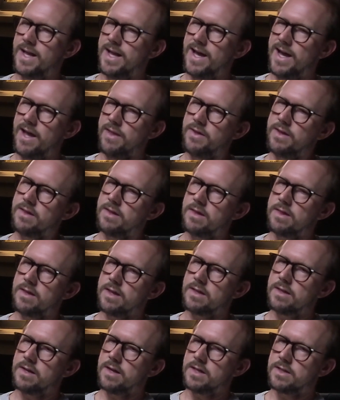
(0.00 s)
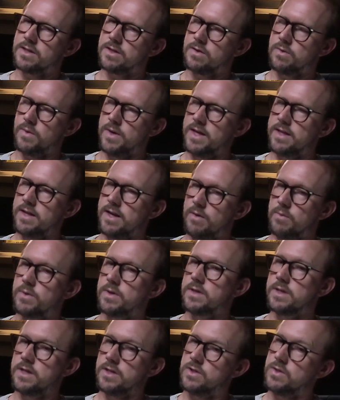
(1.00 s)
I think the thing that I took away that I
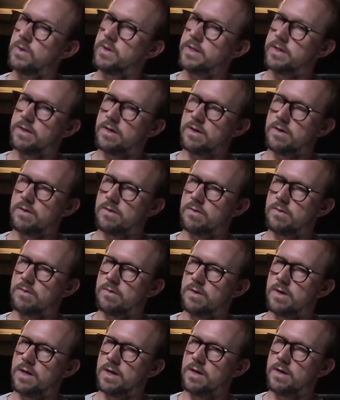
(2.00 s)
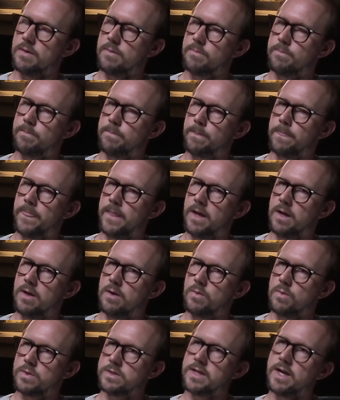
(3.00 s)
really enjoyed, though,
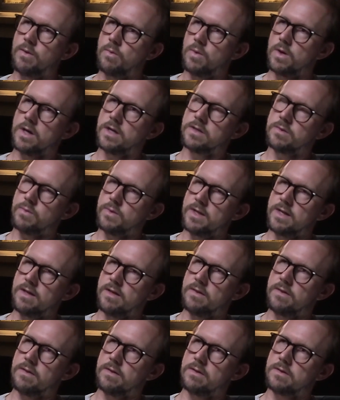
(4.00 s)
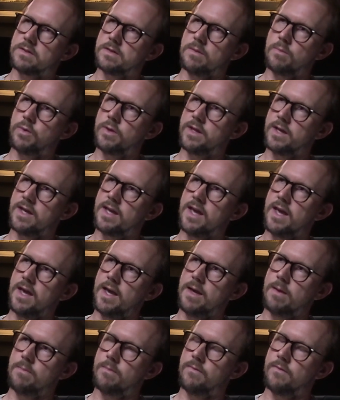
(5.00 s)
was I worked with someone that
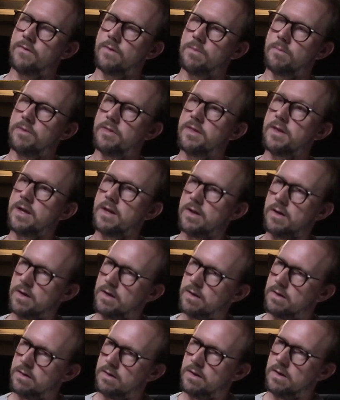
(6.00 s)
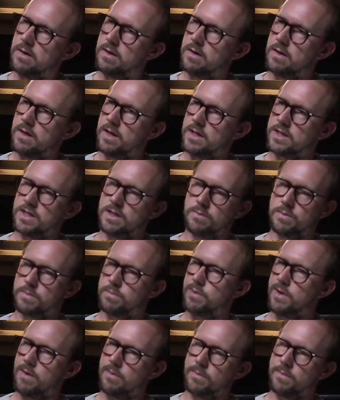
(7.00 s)
came from theater. And she was
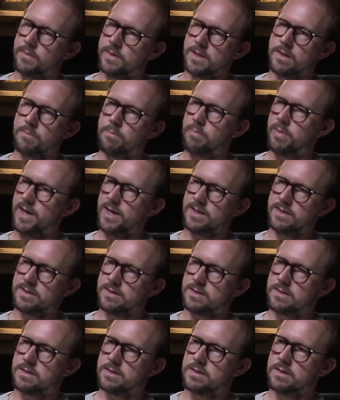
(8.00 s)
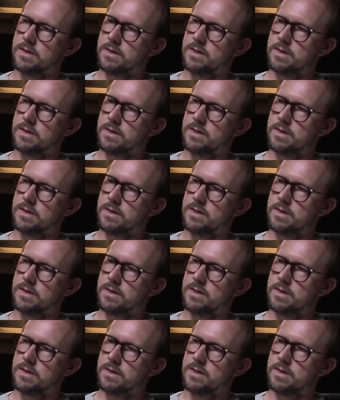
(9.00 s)
probably the best